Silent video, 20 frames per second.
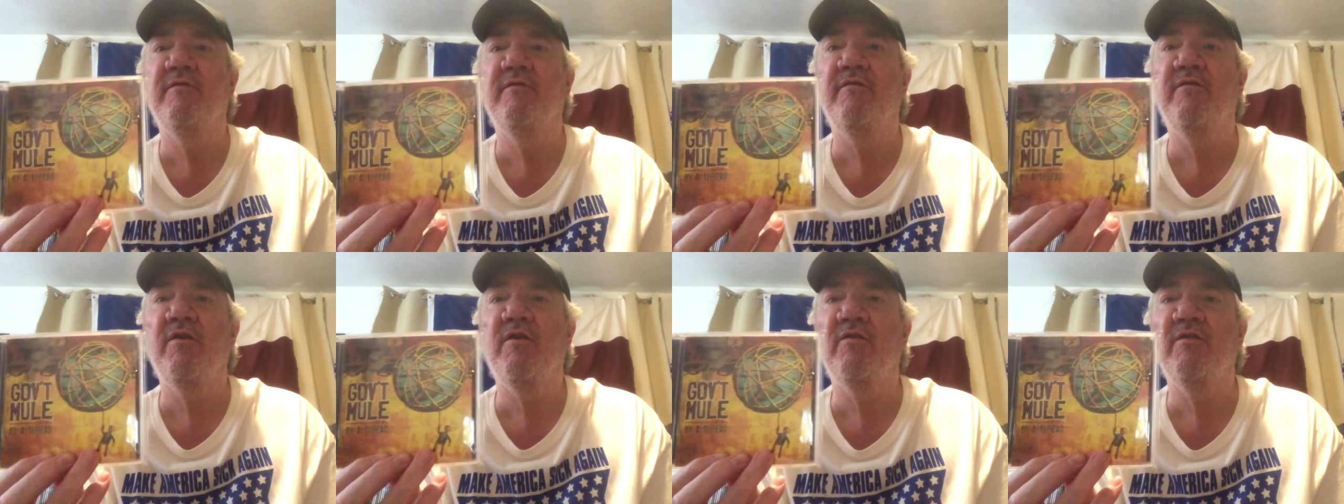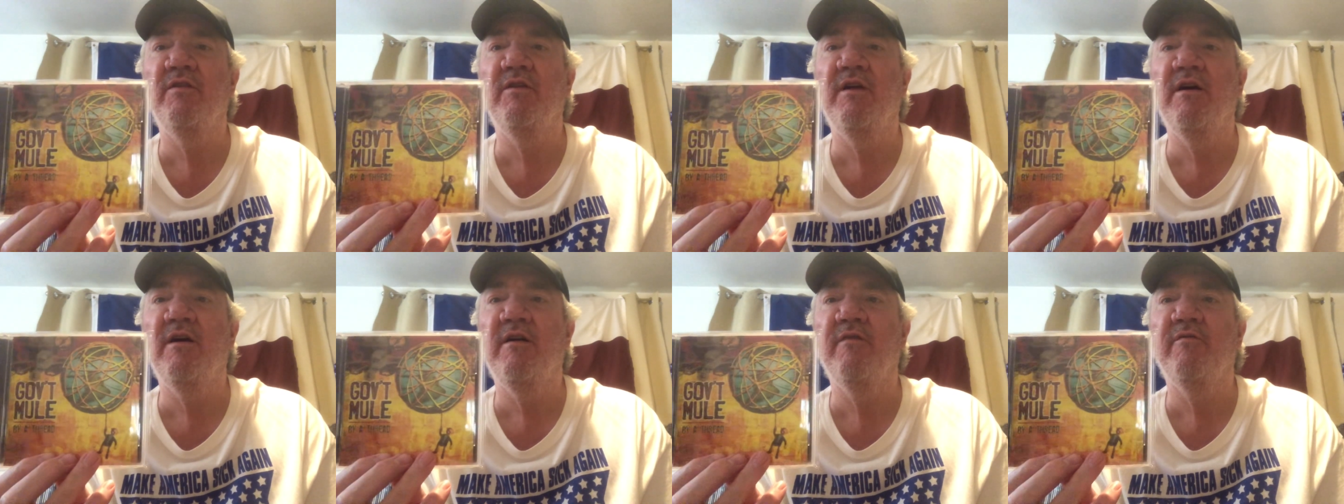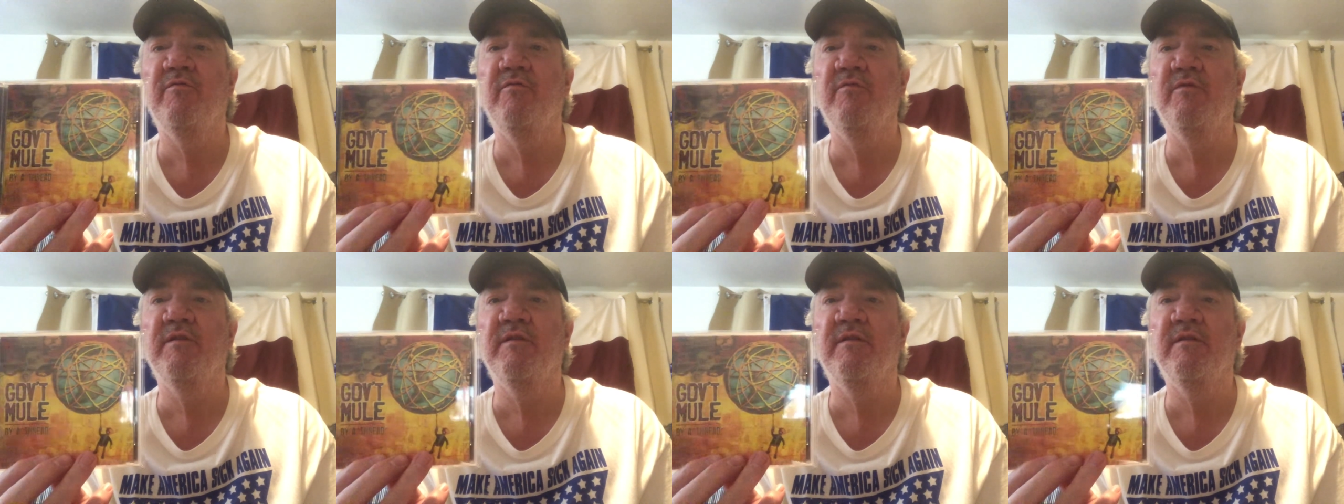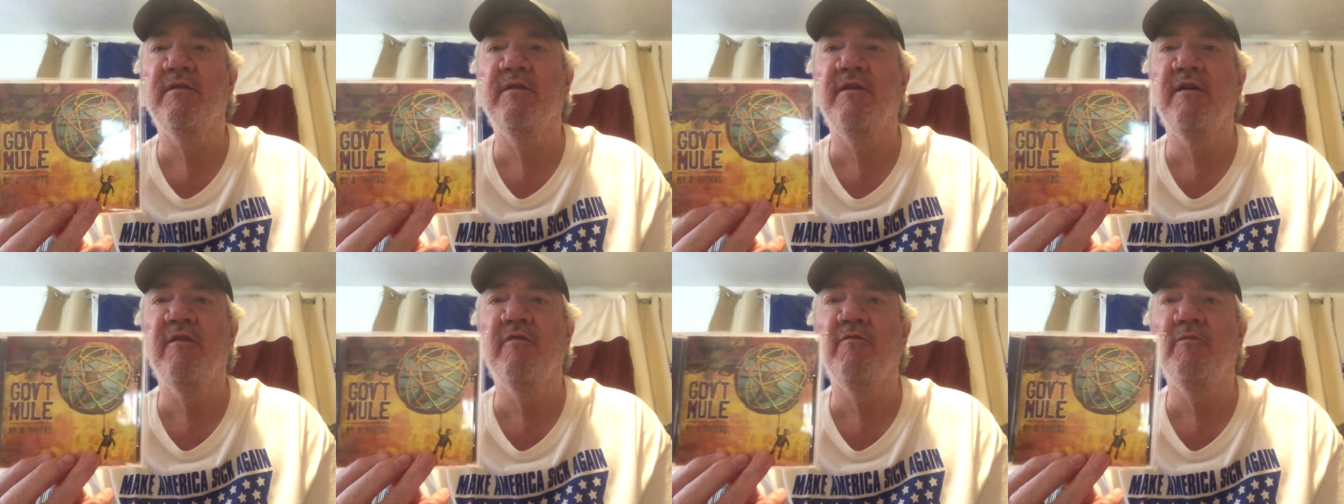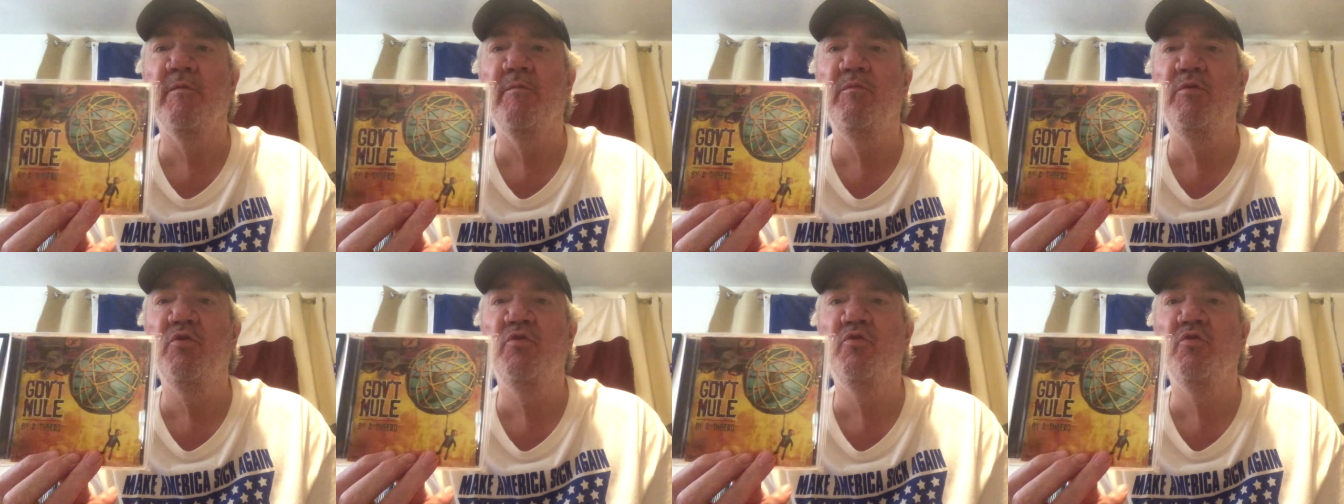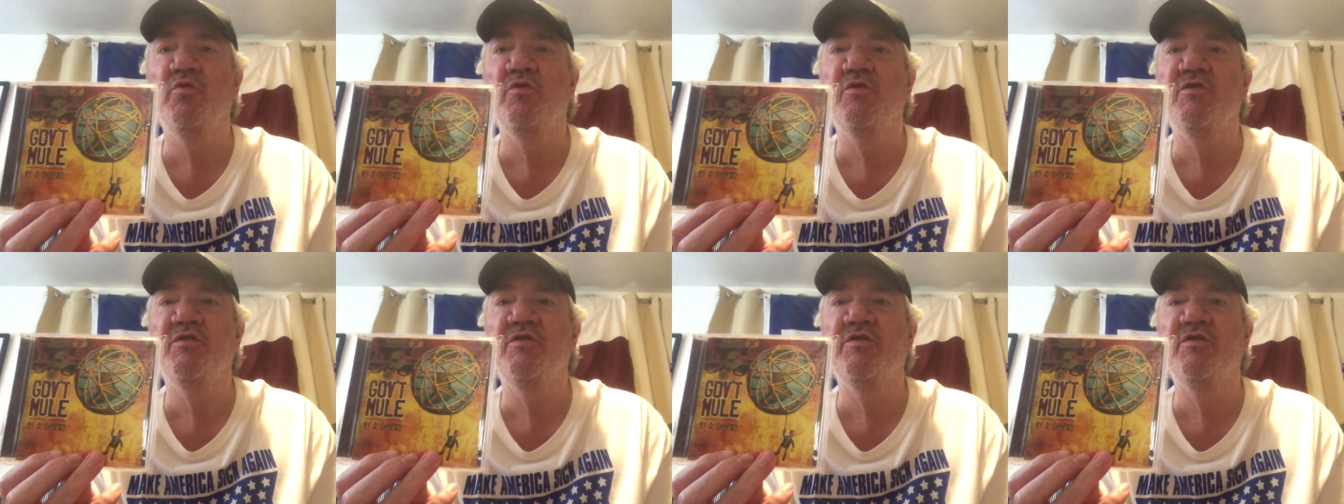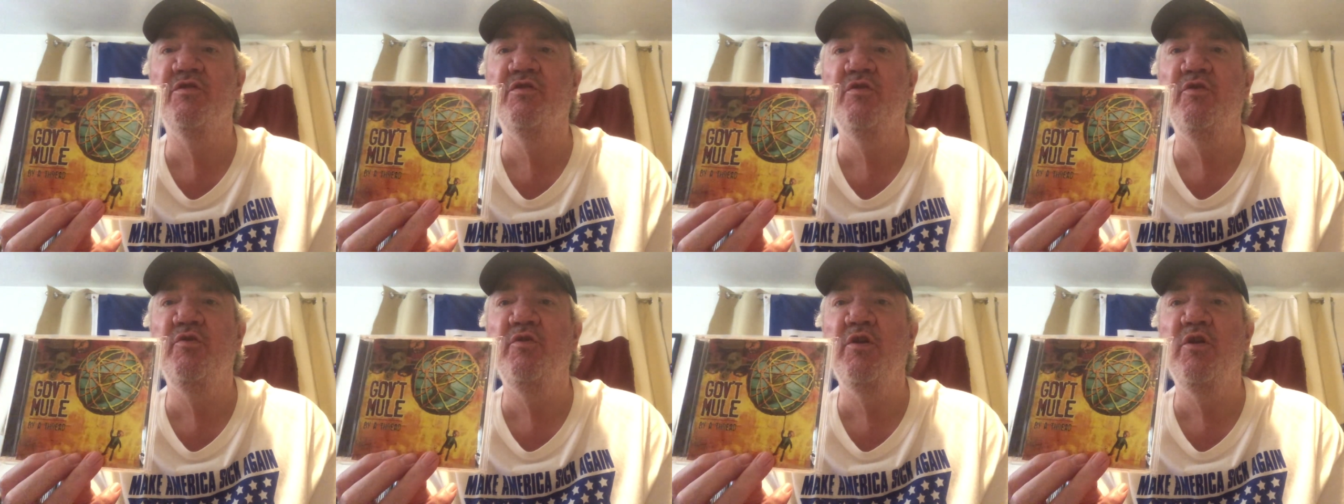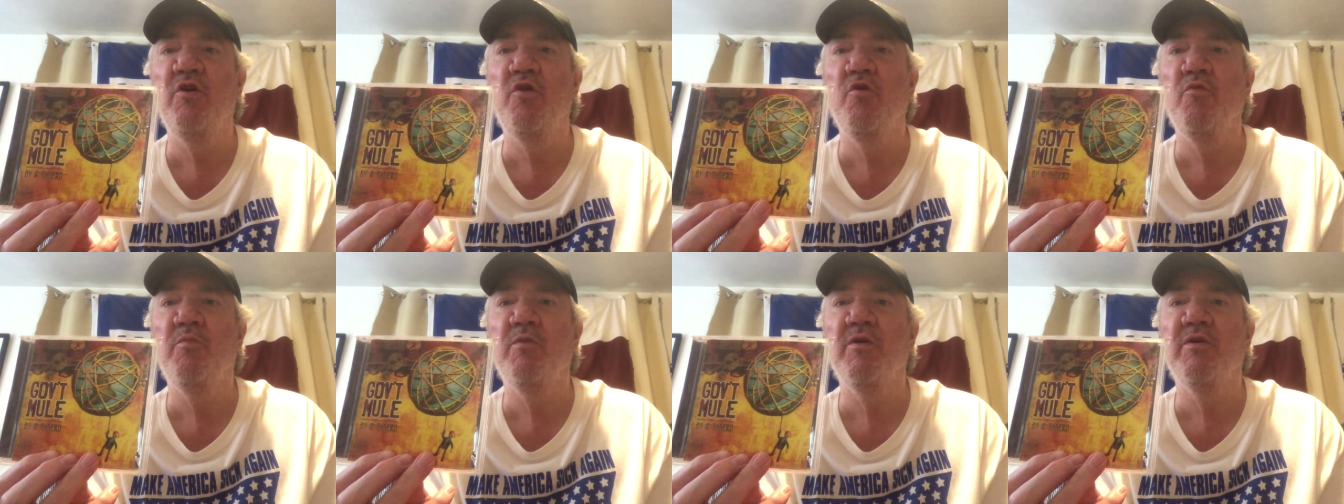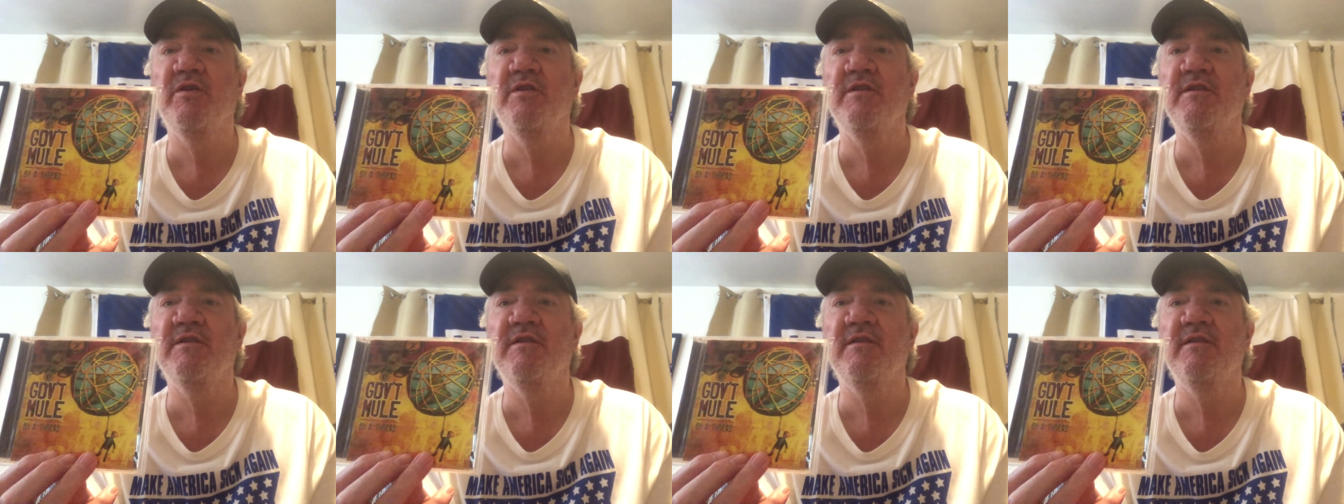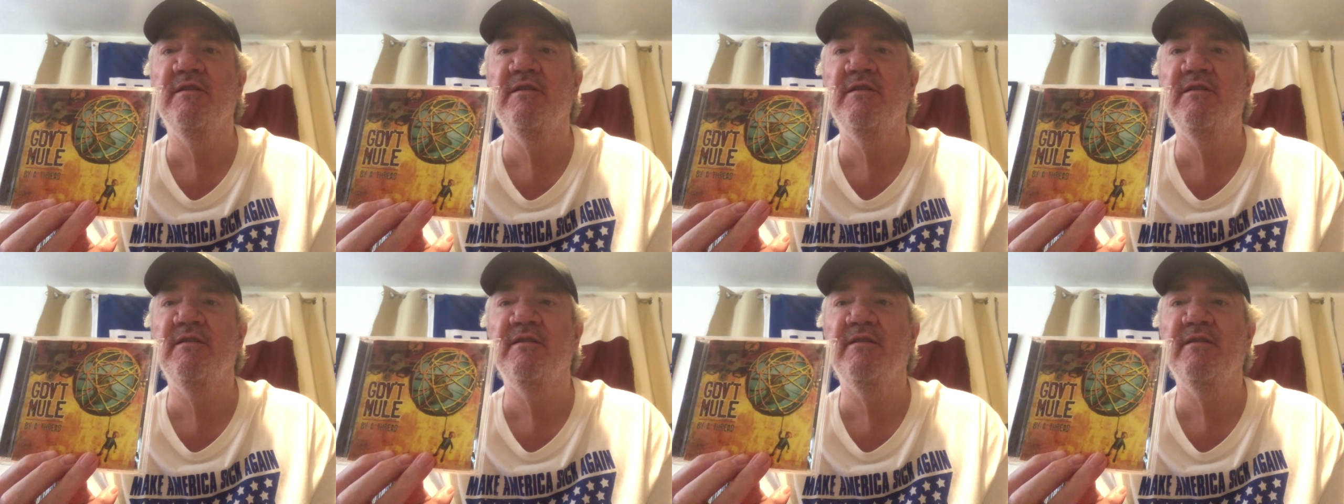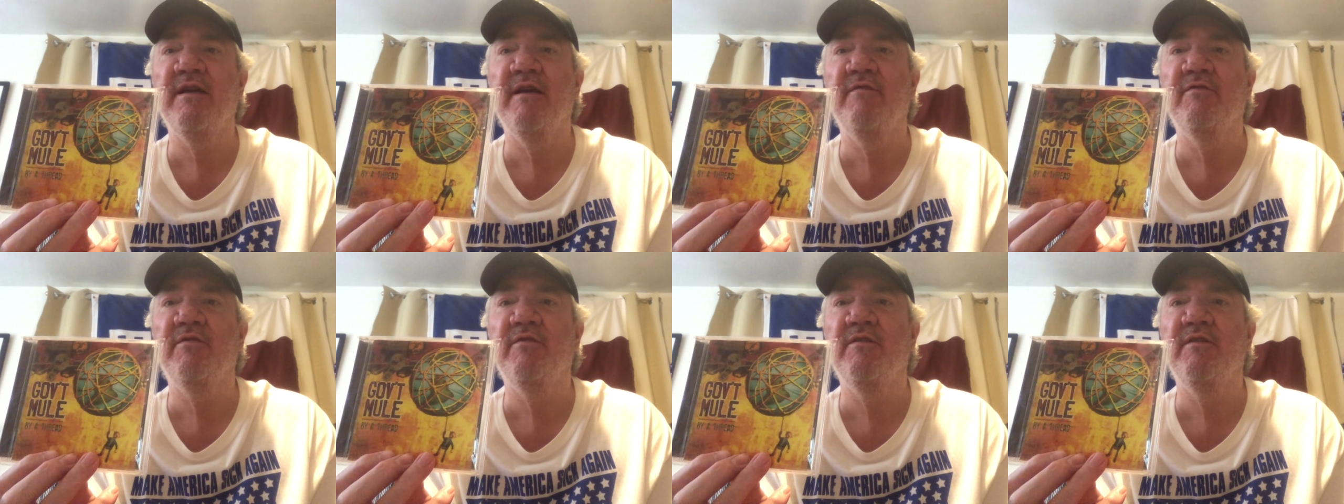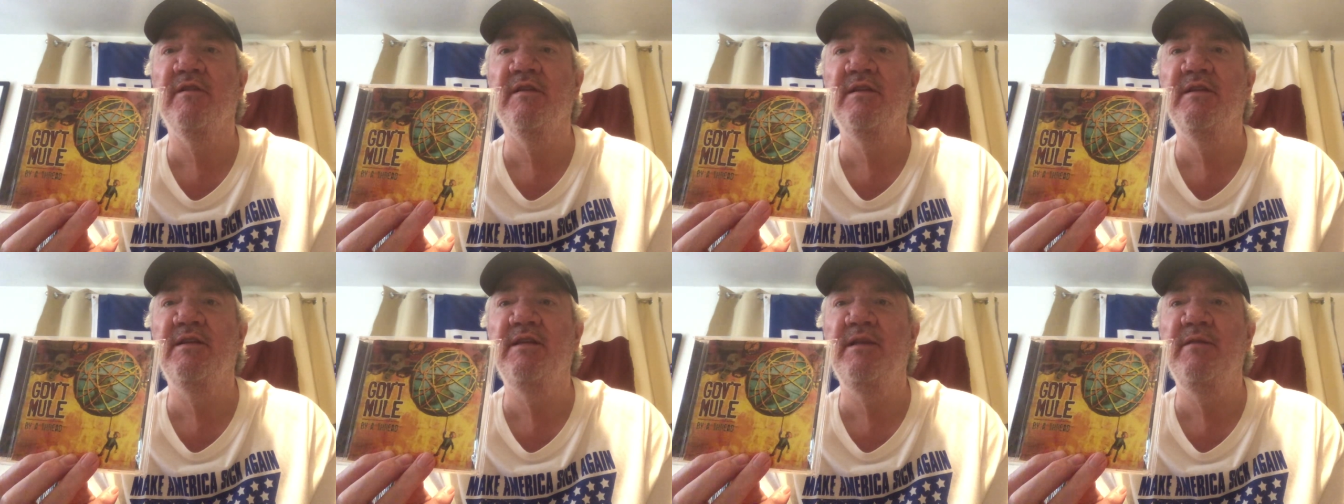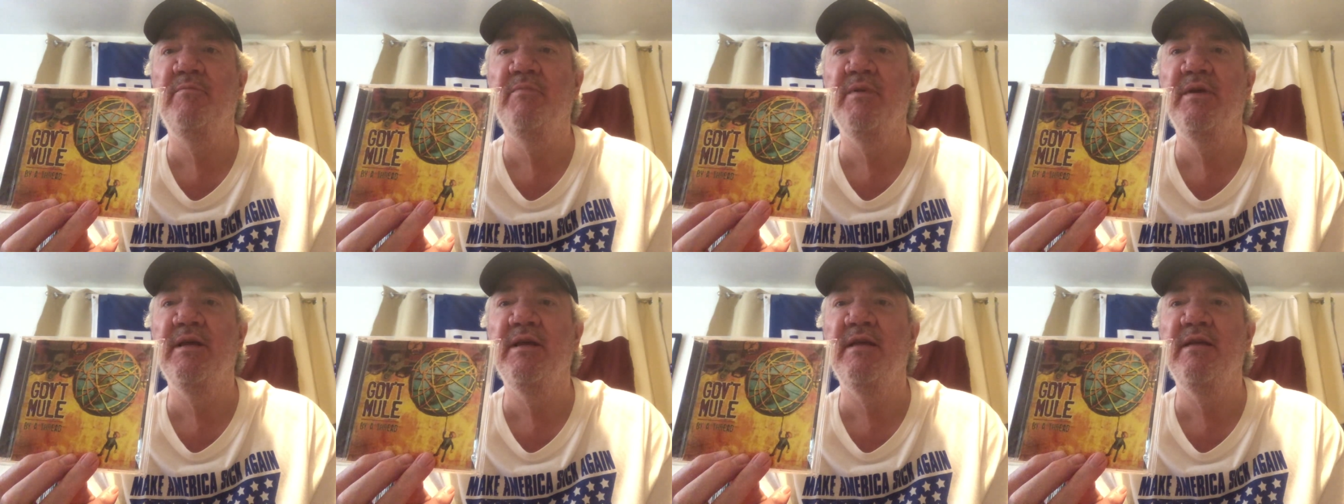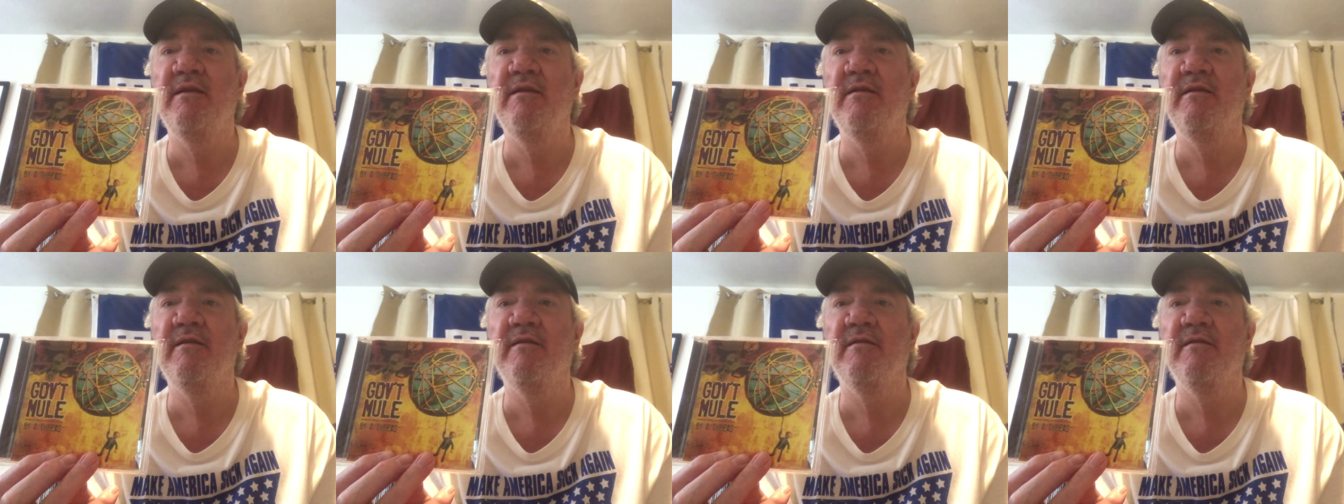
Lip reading: fallen off with Gov't Mule's studio purchases after the Deep End